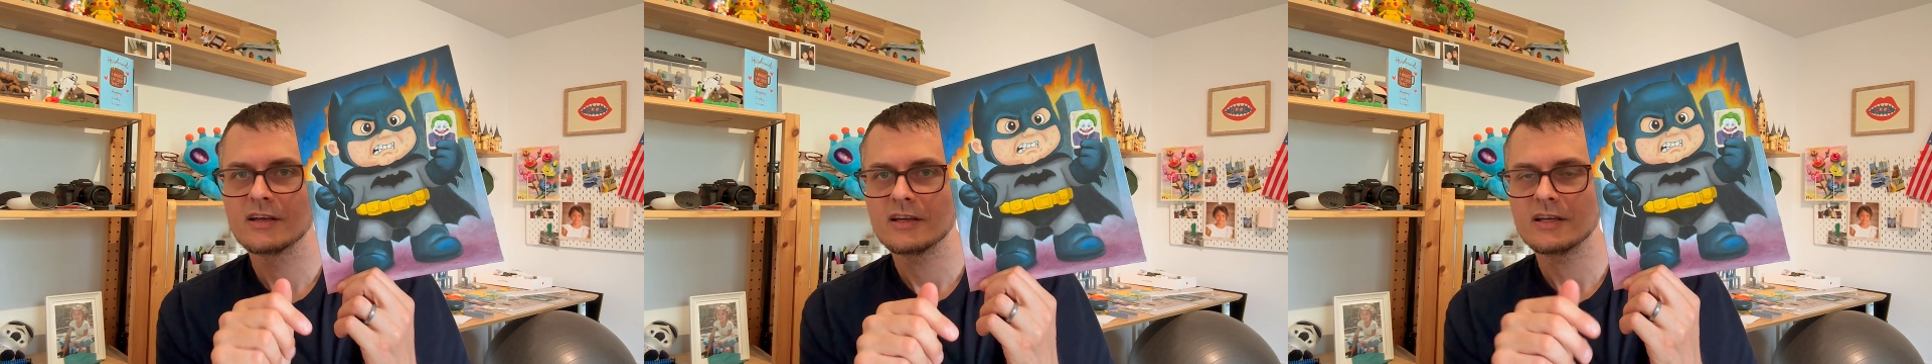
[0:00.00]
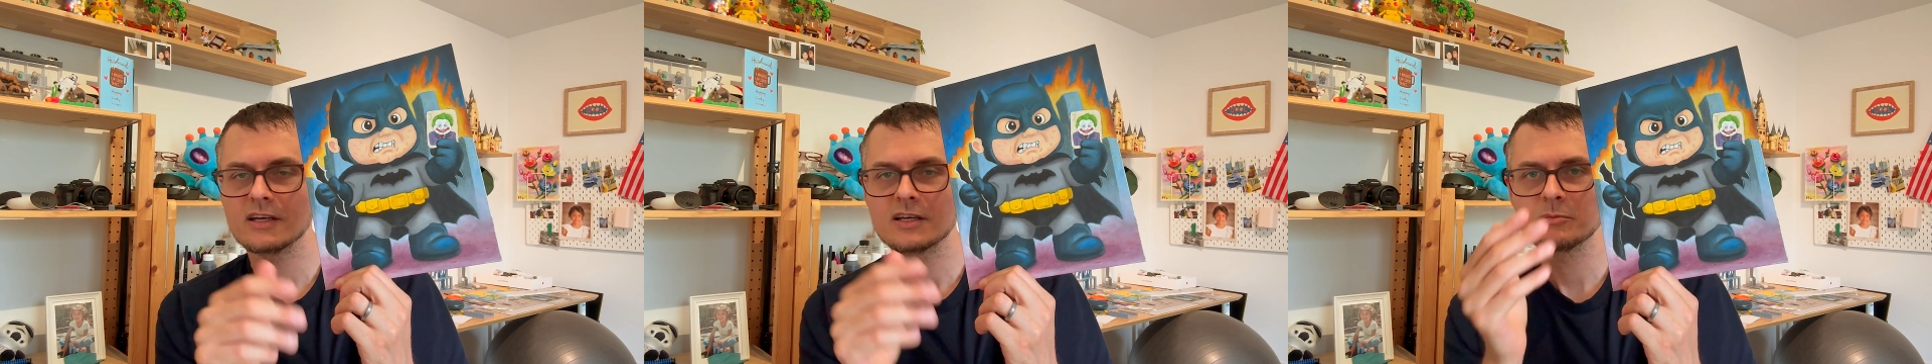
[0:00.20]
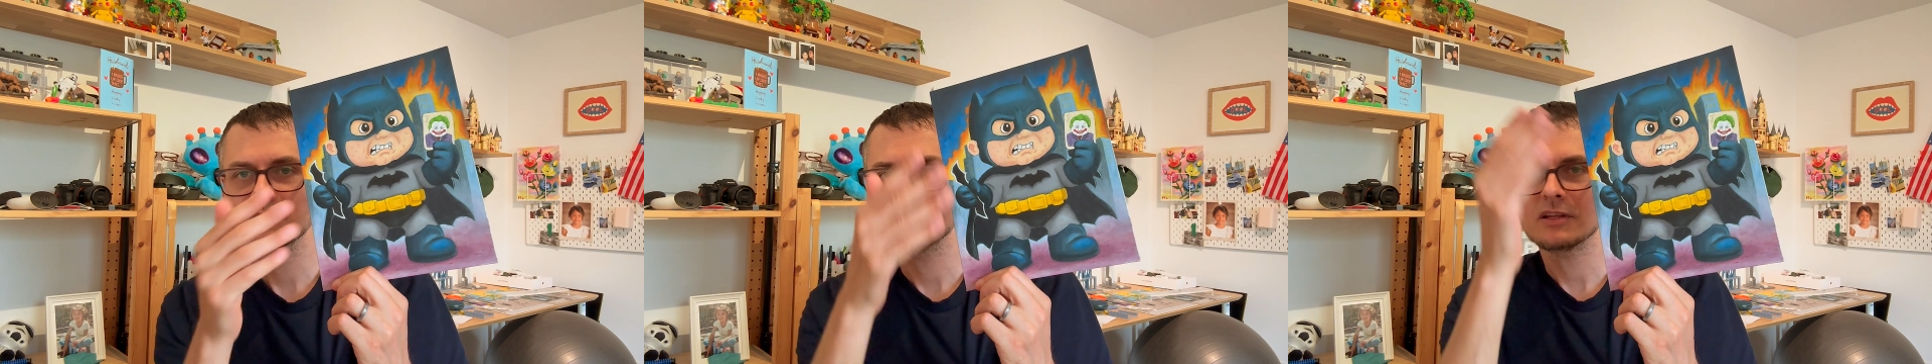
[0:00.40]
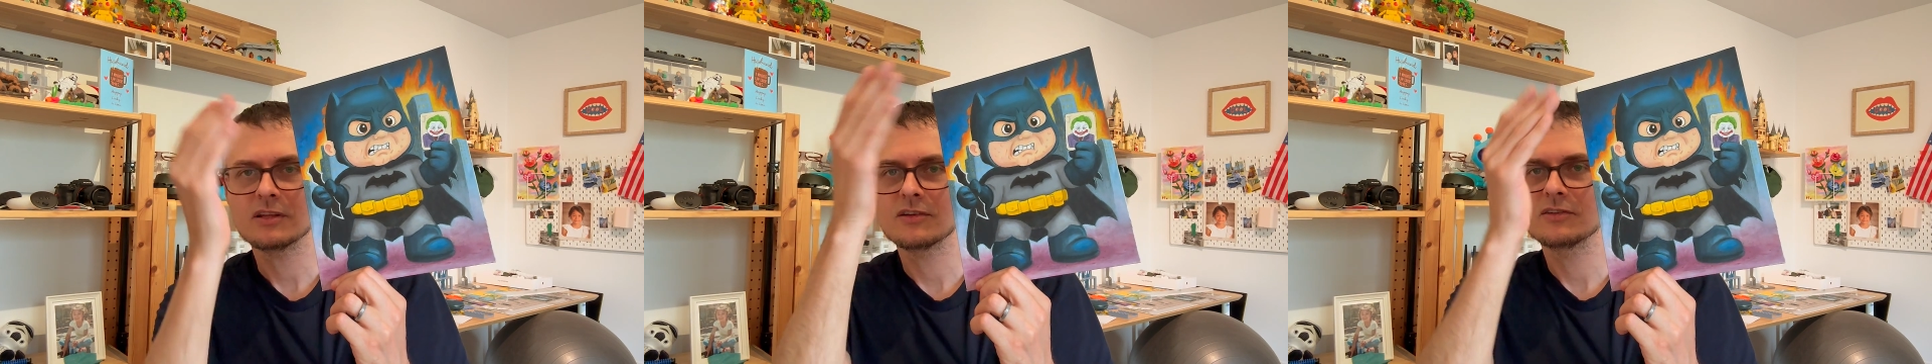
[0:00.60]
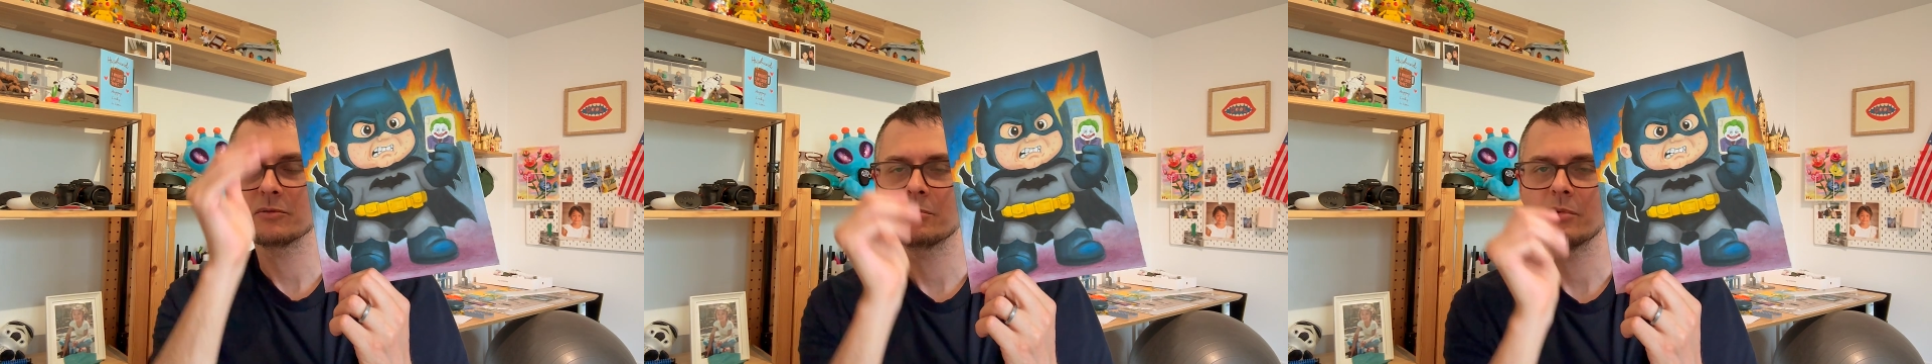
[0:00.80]
It completely
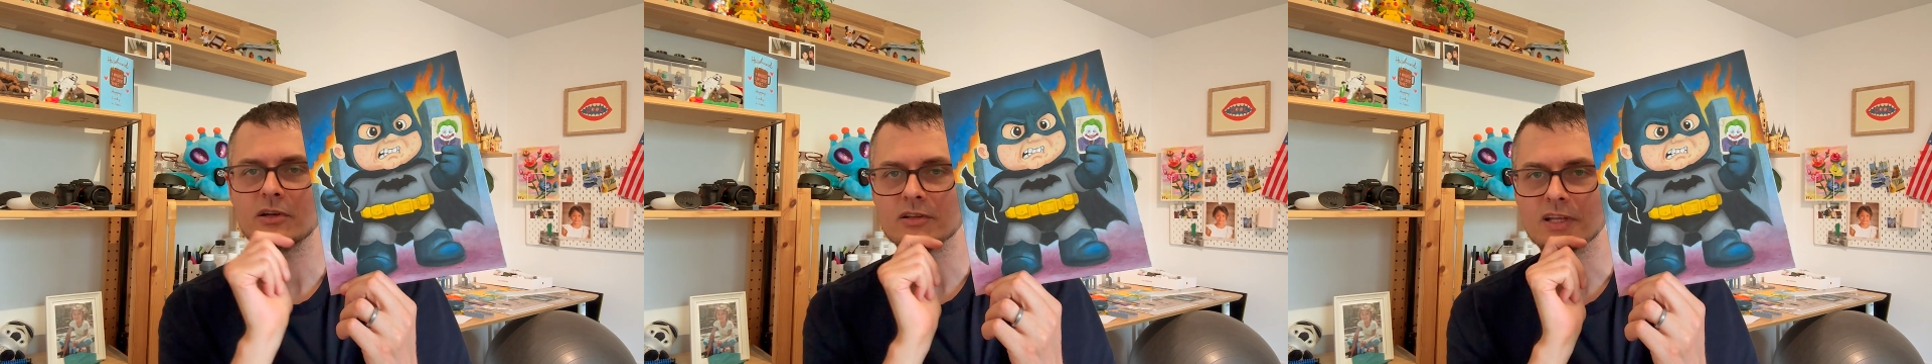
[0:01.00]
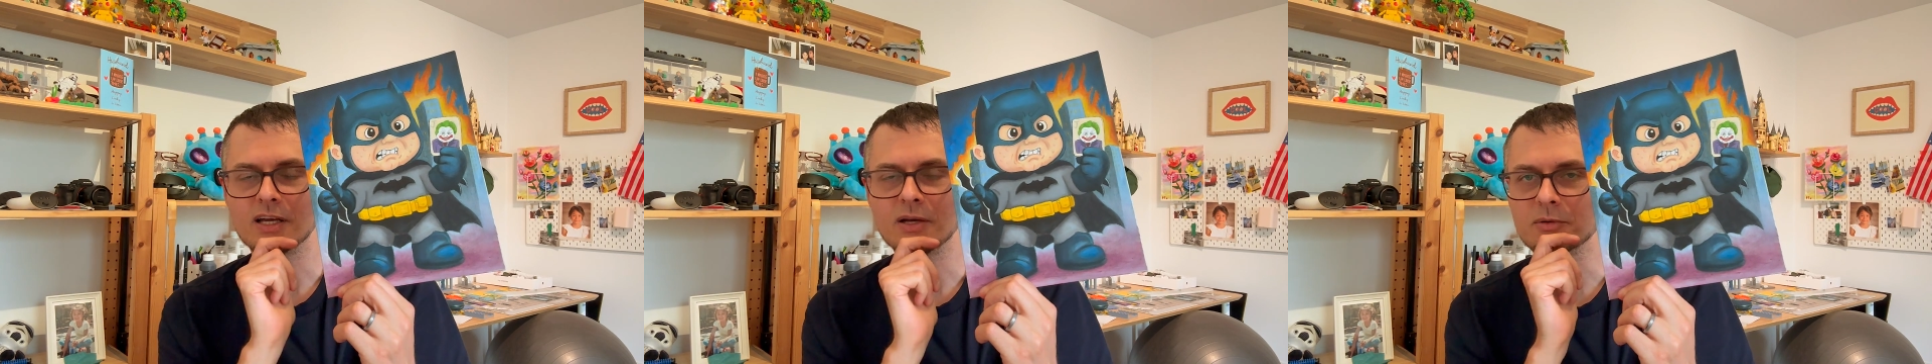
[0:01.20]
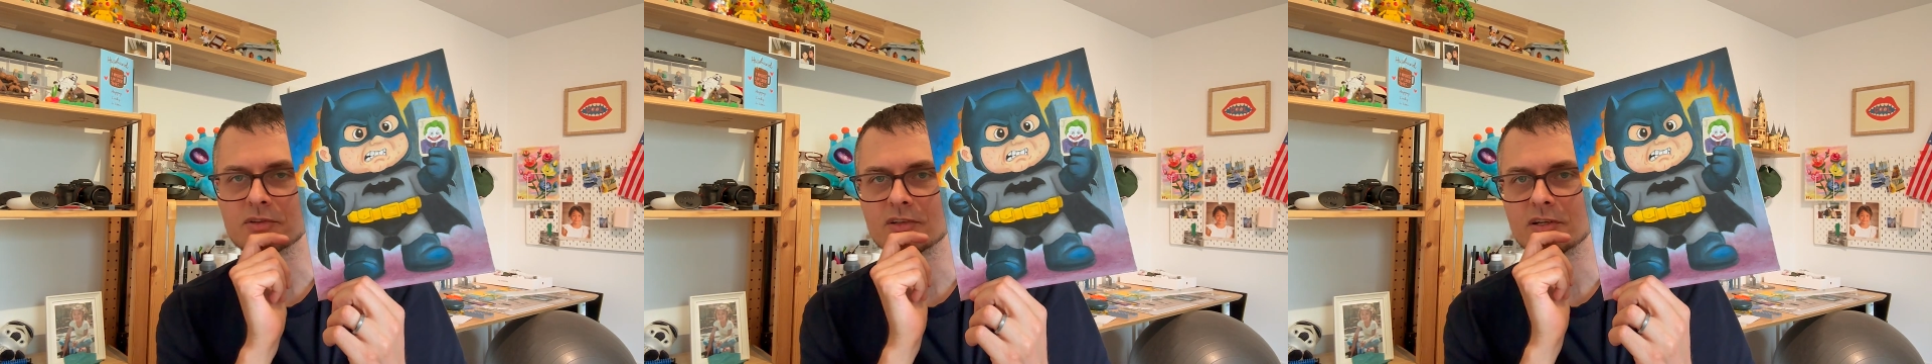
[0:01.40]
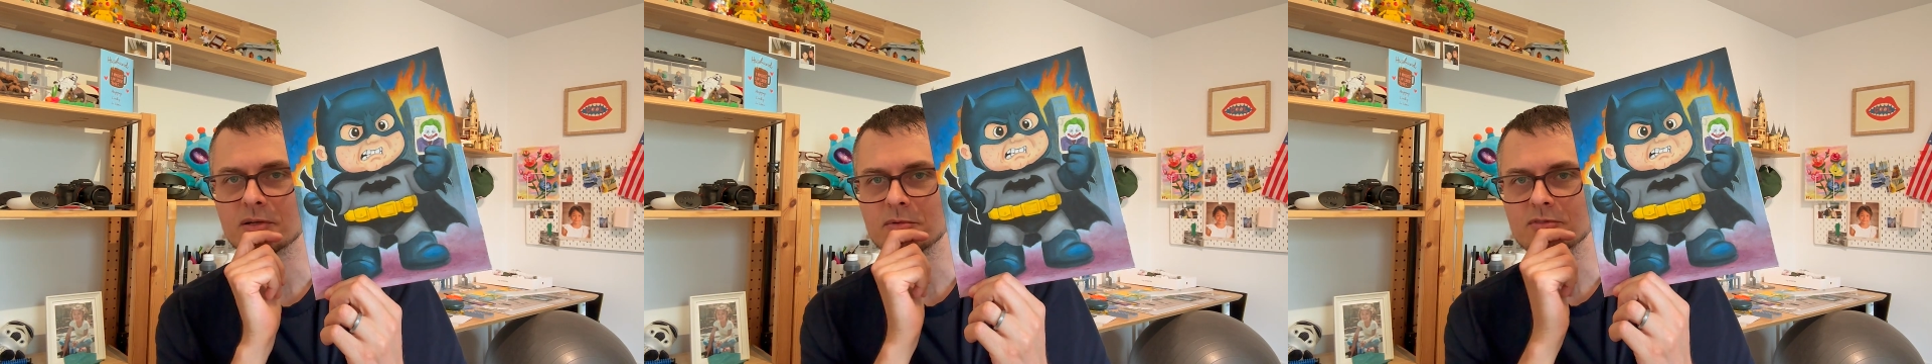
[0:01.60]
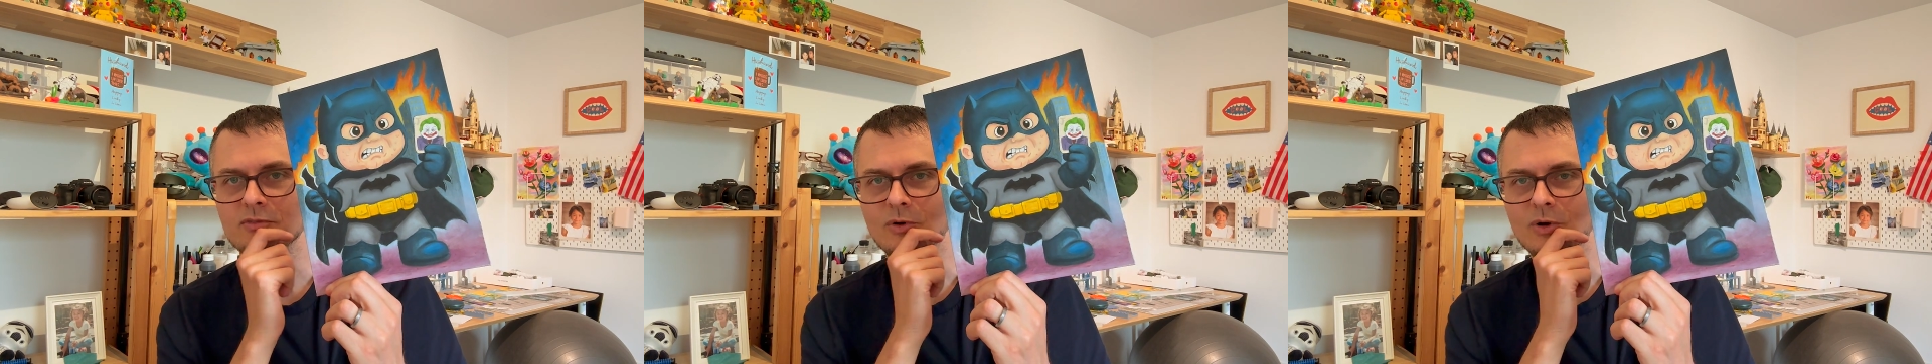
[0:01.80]
disappeared, like it wasn't there
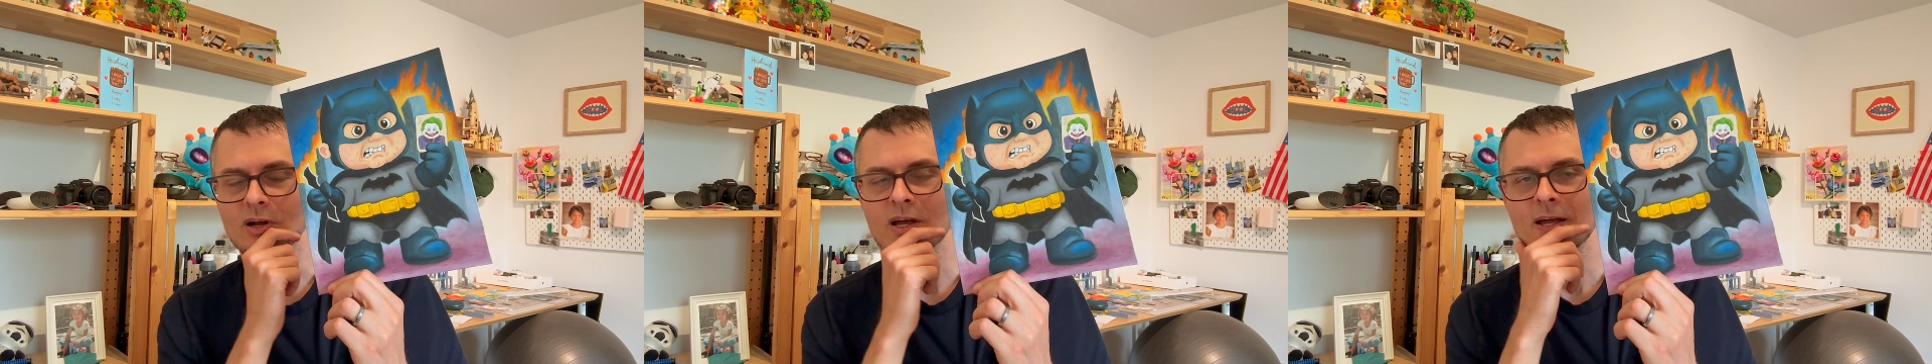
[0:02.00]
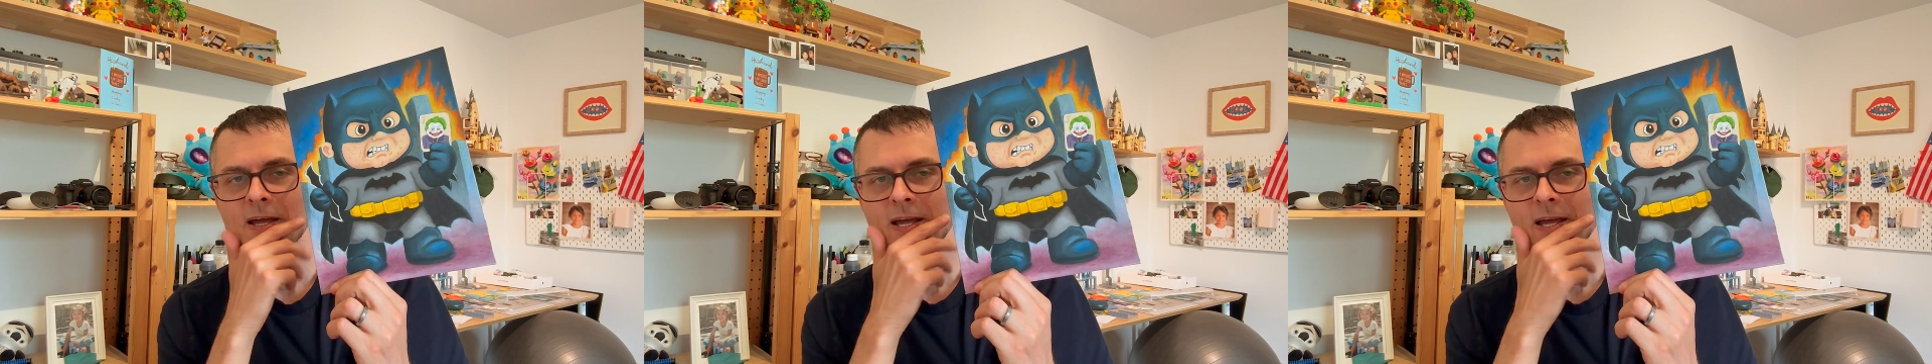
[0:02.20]
before,